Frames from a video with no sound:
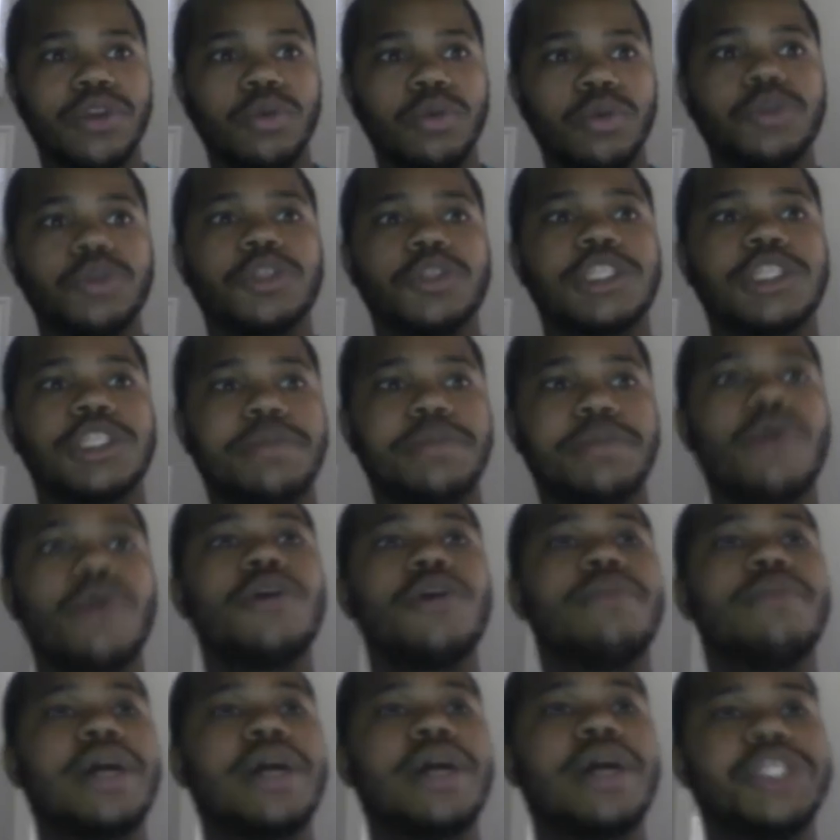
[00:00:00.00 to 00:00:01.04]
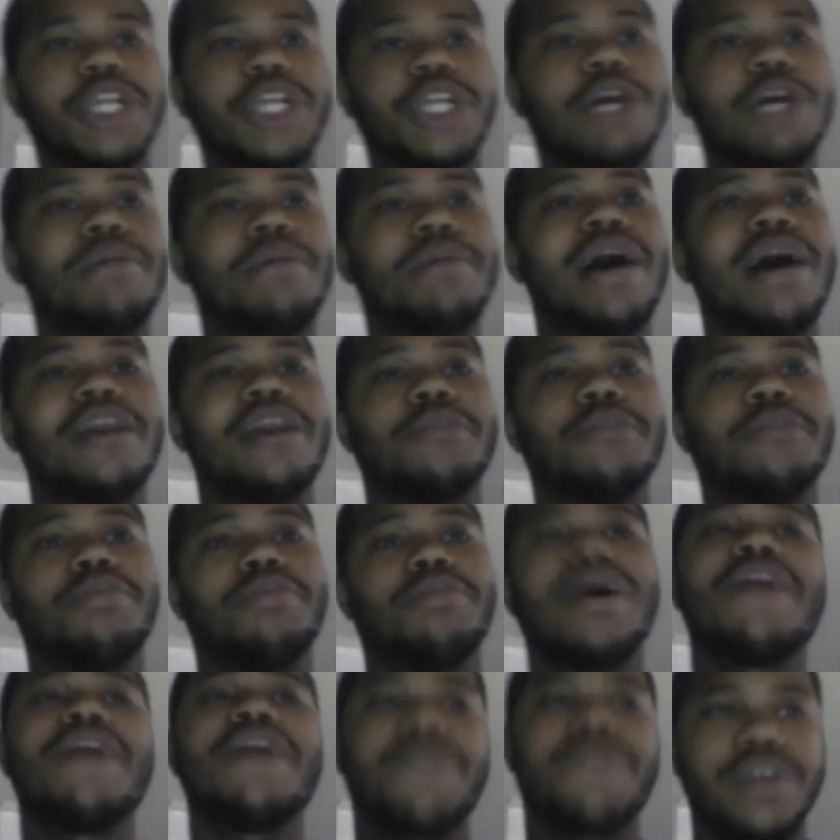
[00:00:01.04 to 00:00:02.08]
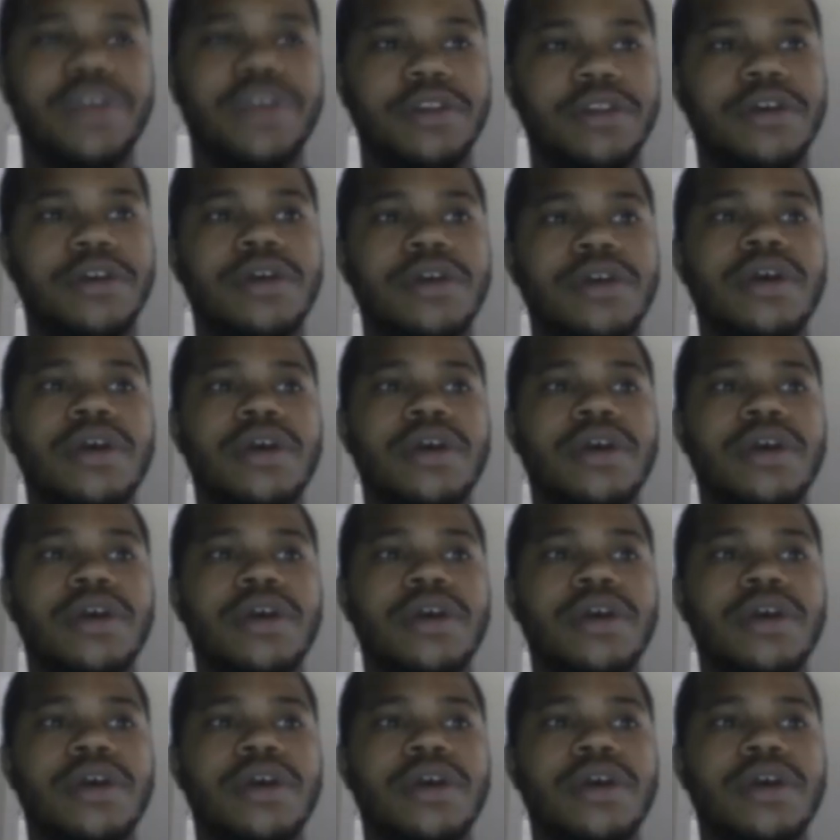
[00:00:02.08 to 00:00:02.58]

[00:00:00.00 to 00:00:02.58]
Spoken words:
which was spoken by Jeremiah the prophet,